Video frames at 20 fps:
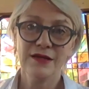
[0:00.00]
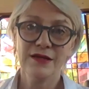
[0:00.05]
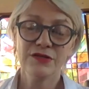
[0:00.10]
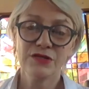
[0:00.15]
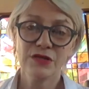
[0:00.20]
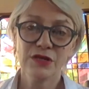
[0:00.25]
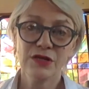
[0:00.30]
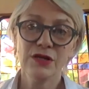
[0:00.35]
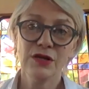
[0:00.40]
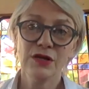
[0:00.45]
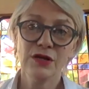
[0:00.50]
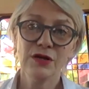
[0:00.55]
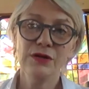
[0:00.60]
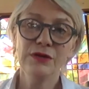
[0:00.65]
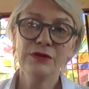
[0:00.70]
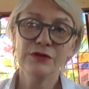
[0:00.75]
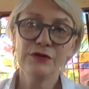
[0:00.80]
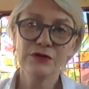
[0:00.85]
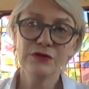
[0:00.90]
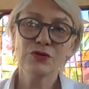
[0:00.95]
to
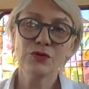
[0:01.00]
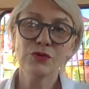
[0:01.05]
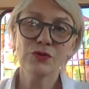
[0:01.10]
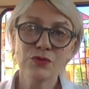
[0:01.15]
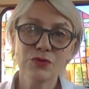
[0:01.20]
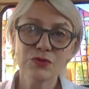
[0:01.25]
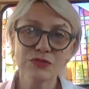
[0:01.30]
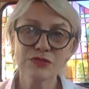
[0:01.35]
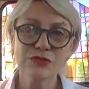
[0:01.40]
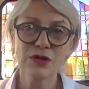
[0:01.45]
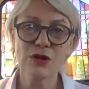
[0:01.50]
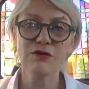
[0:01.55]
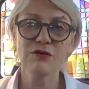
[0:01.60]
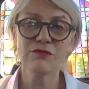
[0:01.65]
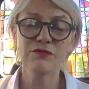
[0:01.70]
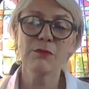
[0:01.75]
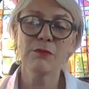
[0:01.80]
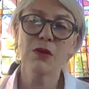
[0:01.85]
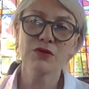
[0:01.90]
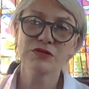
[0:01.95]
learn the tools of
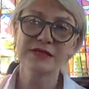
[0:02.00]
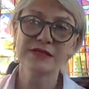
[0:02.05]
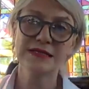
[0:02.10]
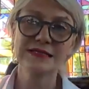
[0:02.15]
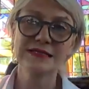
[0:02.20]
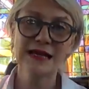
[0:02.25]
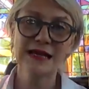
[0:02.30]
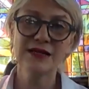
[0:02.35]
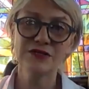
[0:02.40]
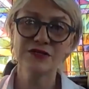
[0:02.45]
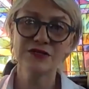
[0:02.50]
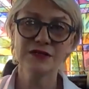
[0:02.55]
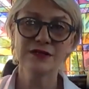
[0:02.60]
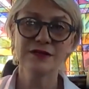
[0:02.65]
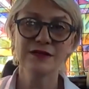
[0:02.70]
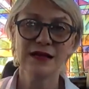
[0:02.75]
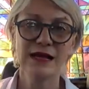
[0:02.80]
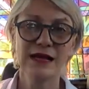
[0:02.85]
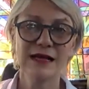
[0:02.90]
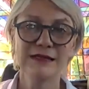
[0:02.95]
emotional
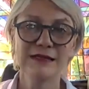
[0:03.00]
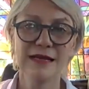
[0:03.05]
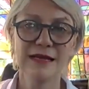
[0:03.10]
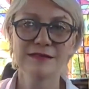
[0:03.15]
intelligence and